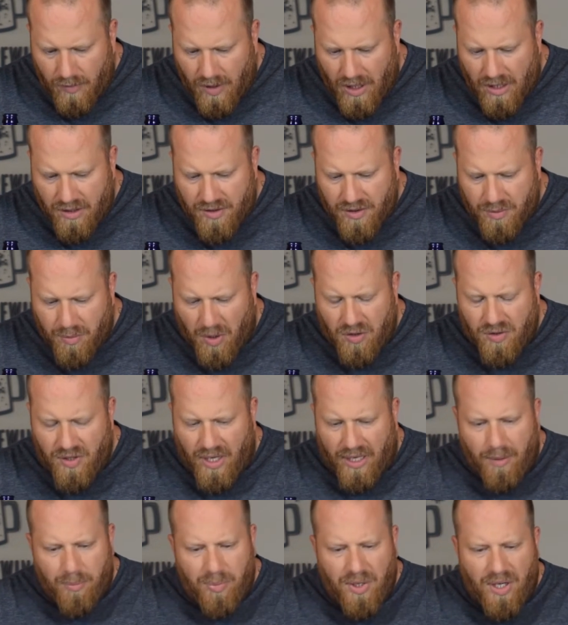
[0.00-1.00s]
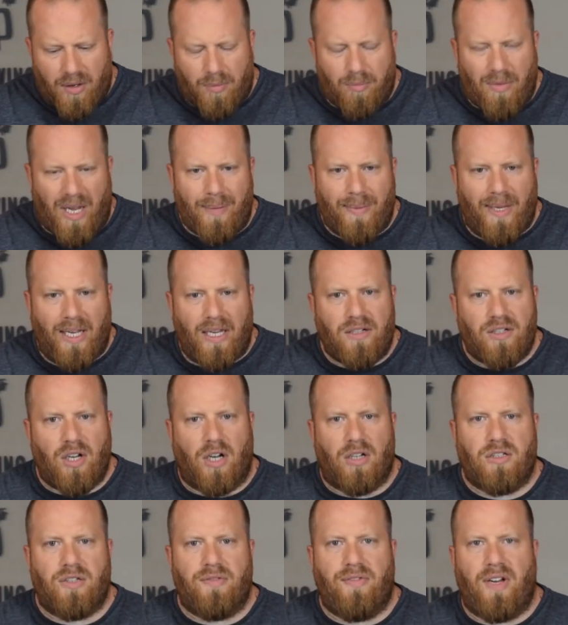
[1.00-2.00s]
It smells like a beer, maybe a
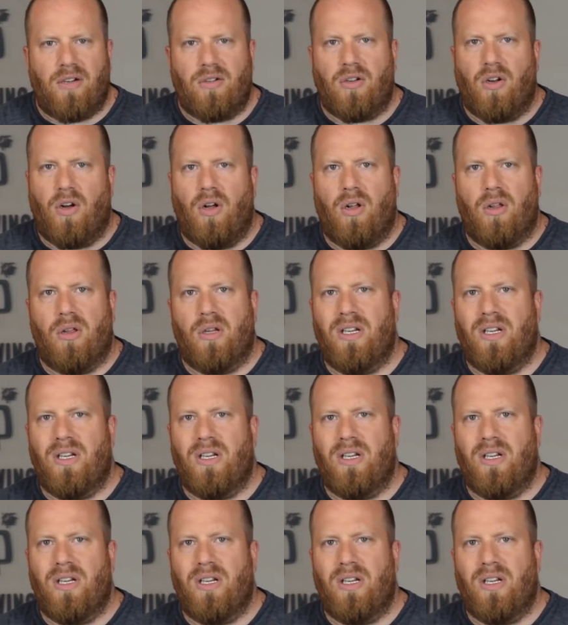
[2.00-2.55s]
touch of alcohol.